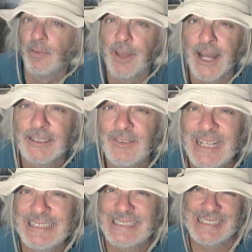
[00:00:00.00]
That's
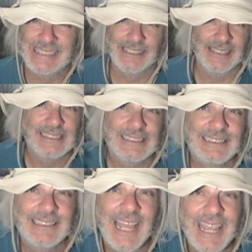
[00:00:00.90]
fascinating.
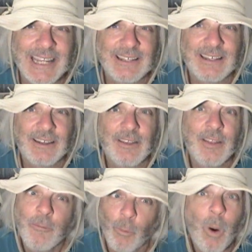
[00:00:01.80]
State
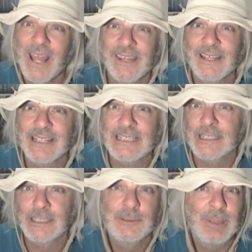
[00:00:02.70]
what this
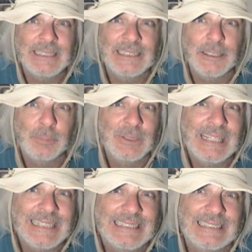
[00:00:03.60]
special
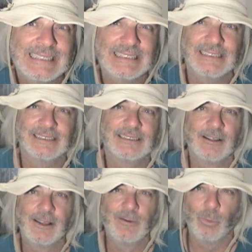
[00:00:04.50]
protection is.
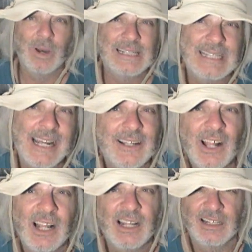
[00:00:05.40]
What is that
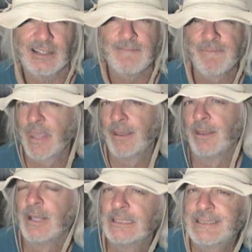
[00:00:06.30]
called?
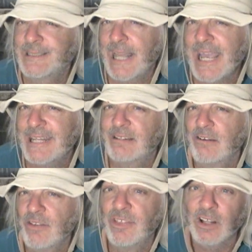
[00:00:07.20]
Cite
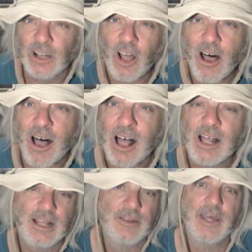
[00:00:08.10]
the
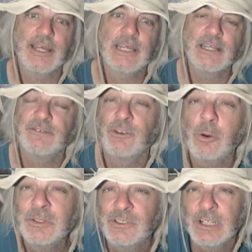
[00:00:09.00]
law that gives
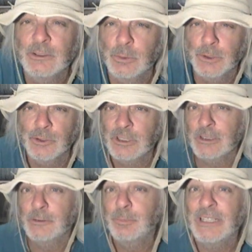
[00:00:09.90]
homosexuals
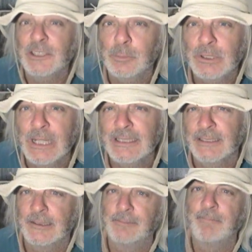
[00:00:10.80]
special
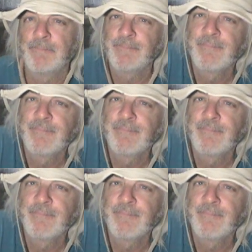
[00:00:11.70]
protection.